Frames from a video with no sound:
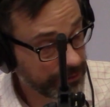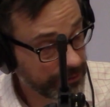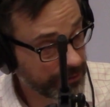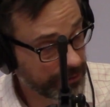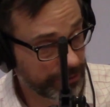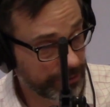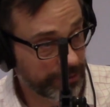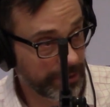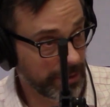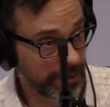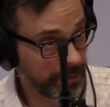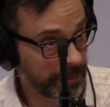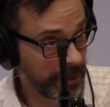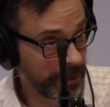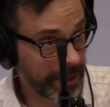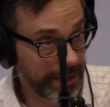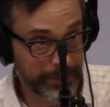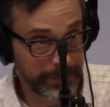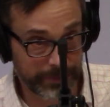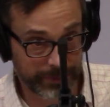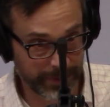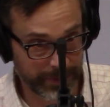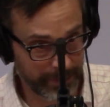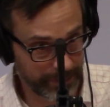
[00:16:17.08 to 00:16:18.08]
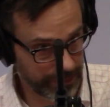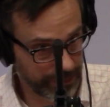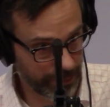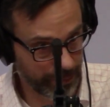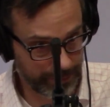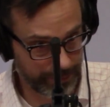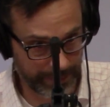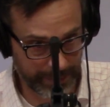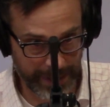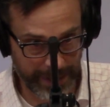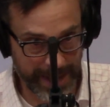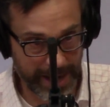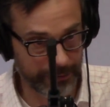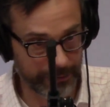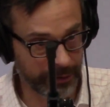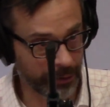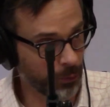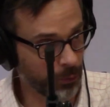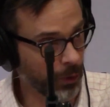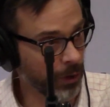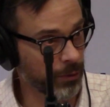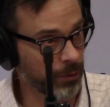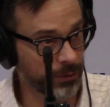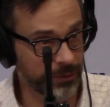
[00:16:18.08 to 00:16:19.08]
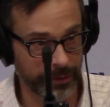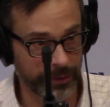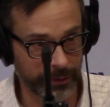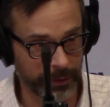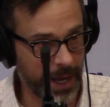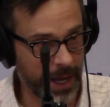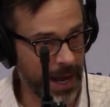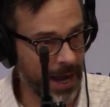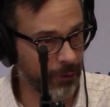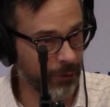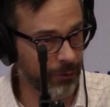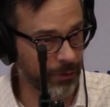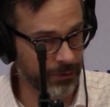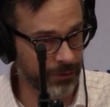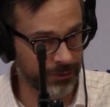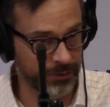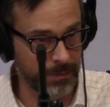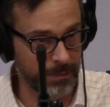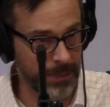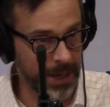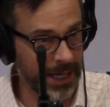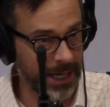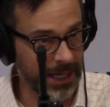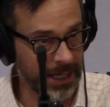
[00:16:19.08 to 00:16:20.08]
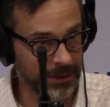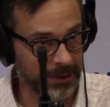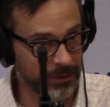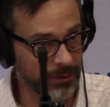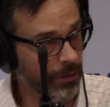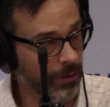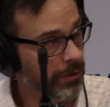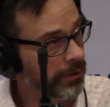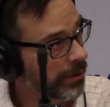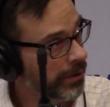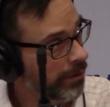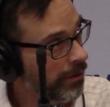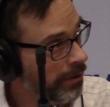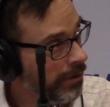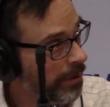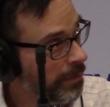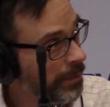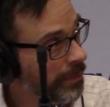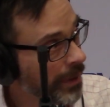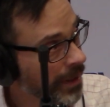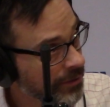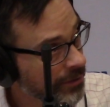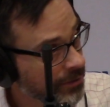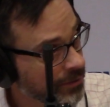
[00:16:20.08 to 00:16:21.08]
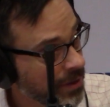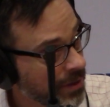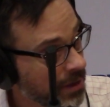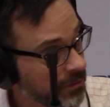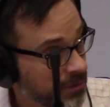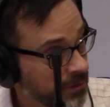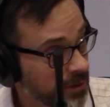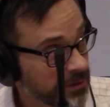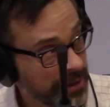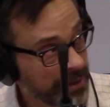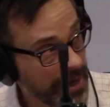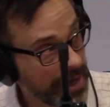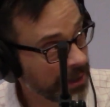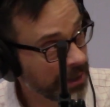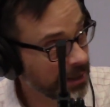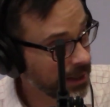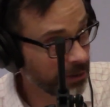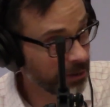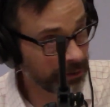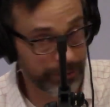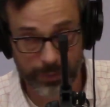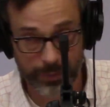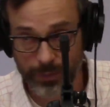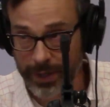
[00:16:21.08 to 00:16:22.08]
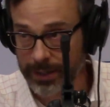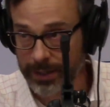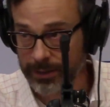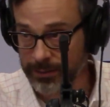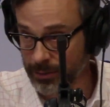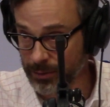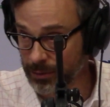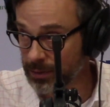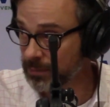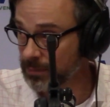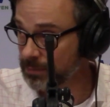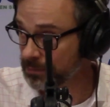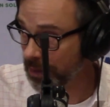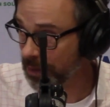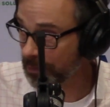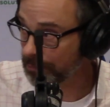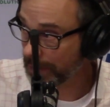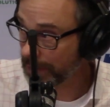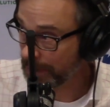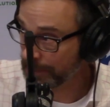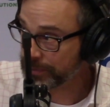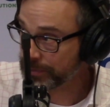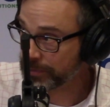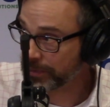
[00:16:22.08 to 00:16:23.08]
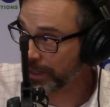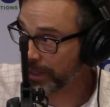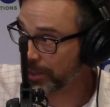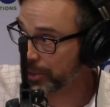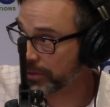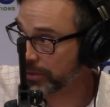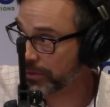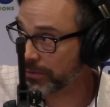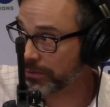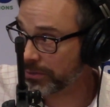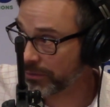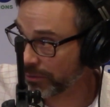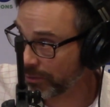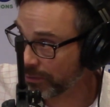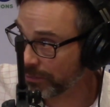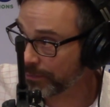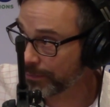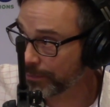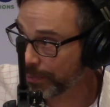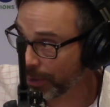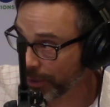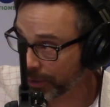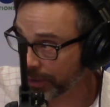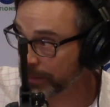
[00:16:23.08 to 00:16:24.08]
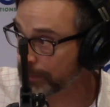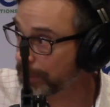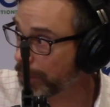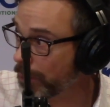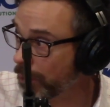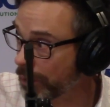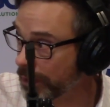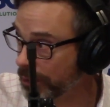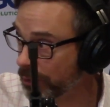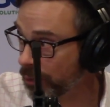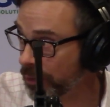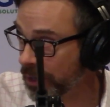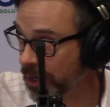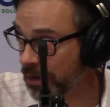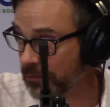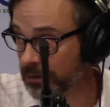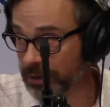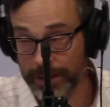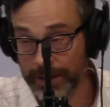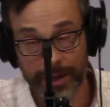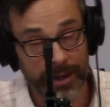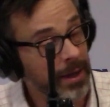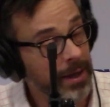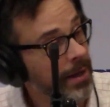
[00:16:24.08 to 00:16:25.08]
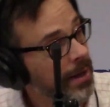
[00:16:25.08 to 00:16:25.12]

Let's just say the pipes, the out in the roads, the laterals, the mains, all the big stuff that's got to get its way to a pump station or Bergen Point or whatever.